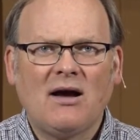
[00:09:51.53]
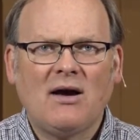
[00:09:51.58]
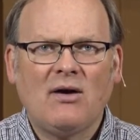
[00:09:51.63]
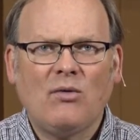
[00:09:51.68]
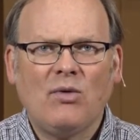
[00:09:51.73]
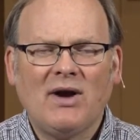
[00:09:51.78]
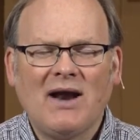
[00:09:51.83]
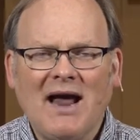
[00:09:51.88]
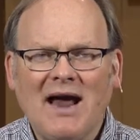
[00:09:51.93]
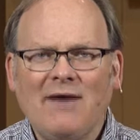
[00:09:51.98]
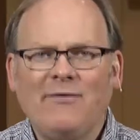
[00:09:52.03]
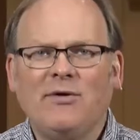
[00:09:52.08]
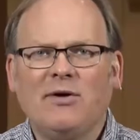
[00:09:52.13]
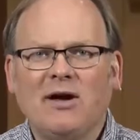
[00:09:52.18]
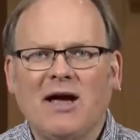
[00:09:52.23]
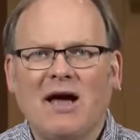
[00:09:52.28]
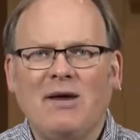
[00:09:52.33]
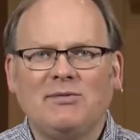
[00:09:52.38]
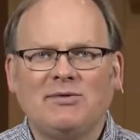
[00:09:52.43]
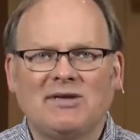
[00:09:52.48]
whatever
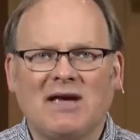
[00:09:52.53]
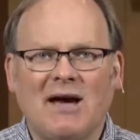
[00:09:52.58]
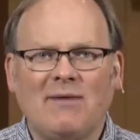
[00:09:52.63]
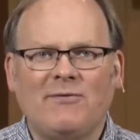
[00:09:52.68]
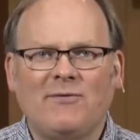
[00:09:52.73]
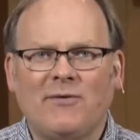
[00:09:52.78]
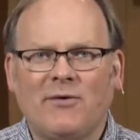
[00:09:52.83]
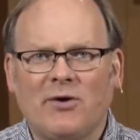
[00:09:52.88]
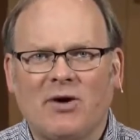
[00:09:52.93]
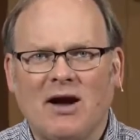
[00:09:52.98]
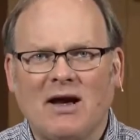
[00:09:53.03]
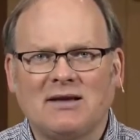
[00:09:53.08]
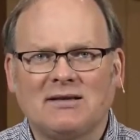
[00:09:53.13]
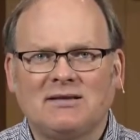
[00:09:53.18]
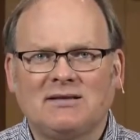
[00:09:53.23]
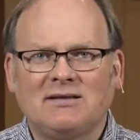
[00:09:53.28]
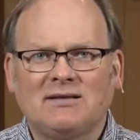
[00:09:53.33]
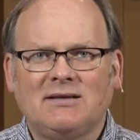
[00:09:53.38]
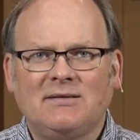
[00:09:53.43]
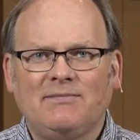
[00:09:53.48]
comes up for
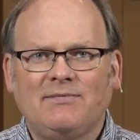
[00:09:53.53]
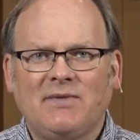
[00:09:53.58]
us